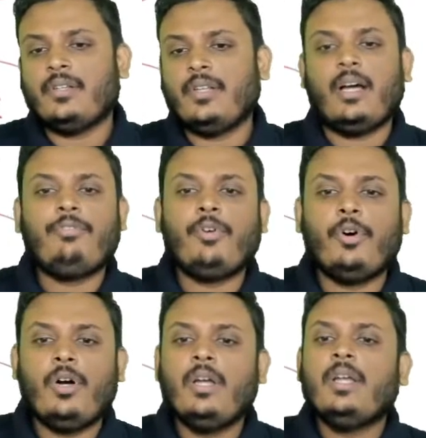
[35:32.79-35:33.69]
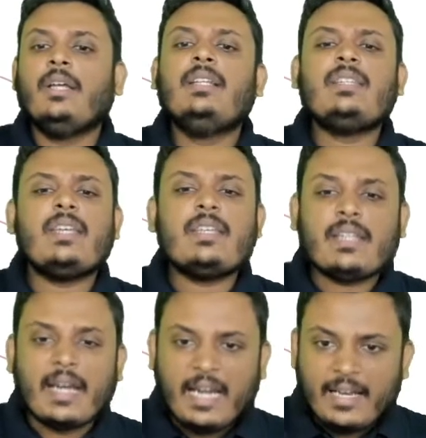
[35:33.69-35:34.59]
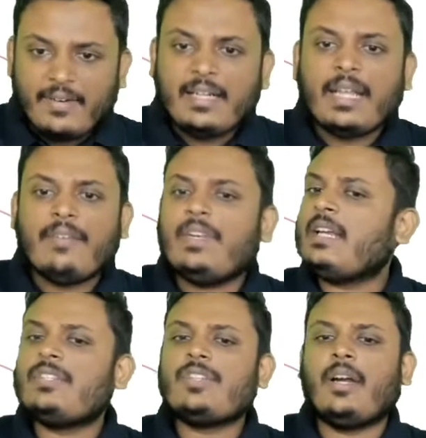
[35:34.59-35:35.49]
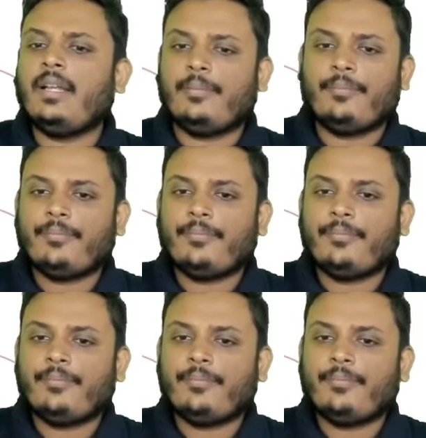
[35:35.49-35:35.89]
Therefore, this is relevant evidence only.